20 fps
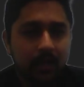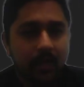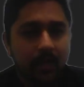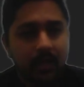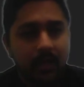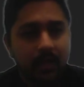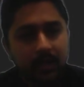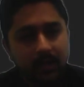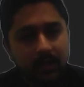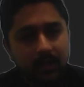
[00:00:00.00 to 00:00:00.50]

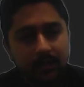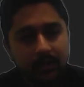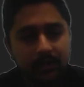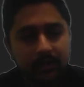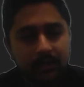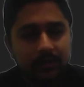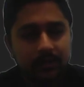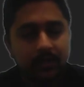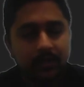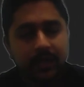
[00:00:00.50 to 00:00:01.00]
And
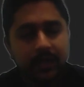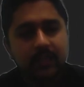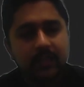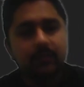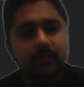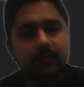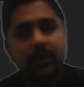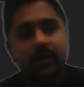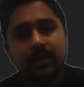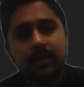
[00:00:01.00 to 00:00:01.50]
the
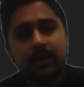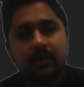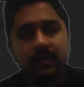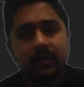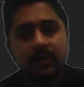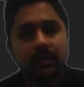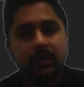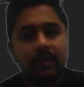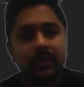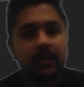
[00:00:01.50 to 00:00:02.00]
next point
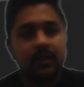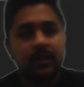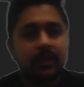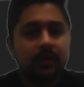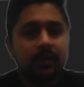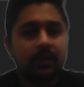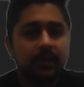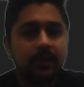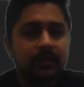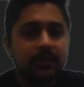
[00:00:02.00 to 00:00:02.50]

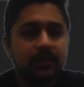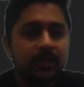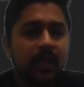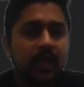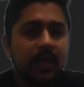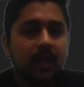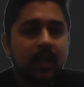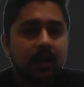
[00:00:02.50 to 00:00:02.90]
here is